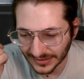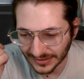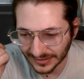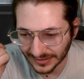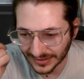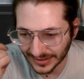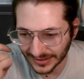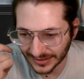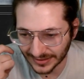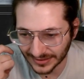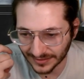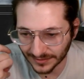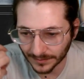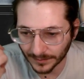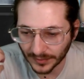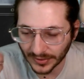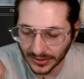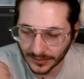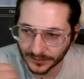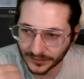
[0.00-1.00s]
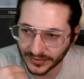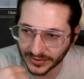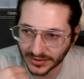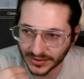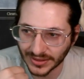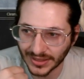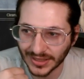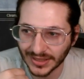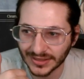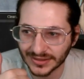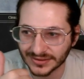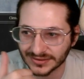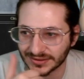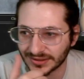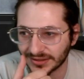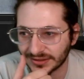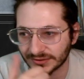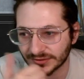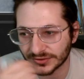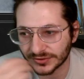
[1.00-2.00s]
they can pump their guys, they
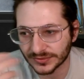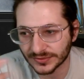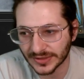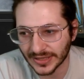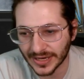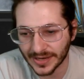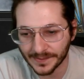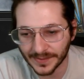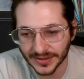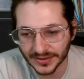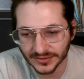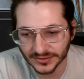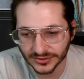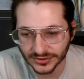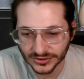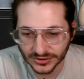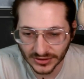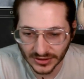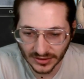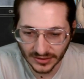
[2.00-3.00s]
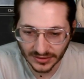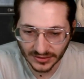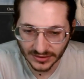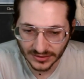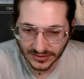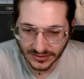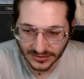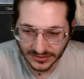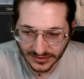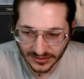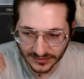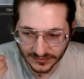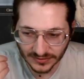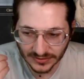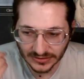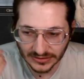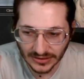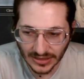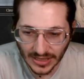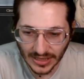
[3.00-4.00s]
can do damage. They have a
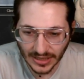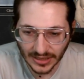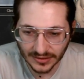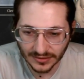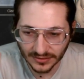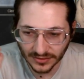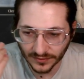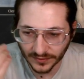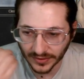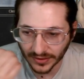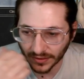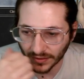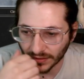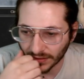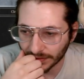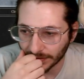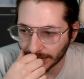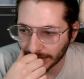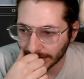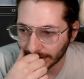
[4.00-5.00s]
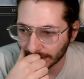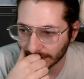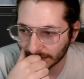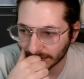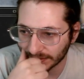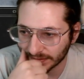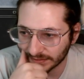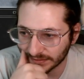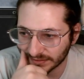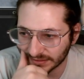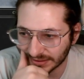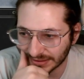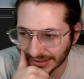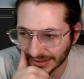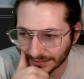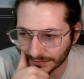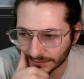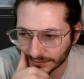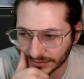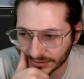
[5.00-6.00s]
lot going on there
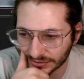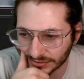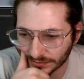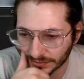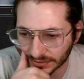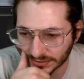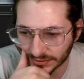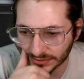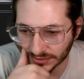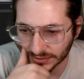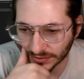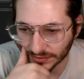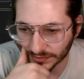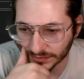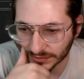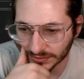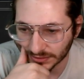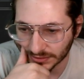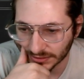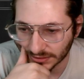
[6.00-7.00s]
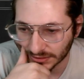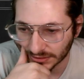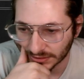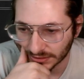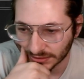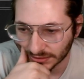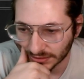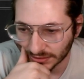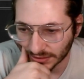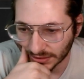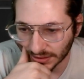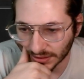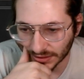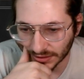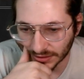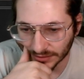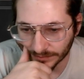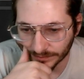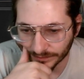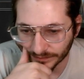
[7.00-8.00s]
that we sort of don't.
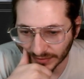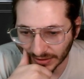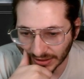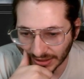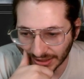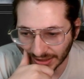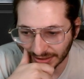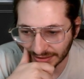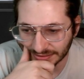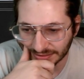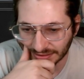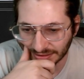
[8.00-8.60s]
I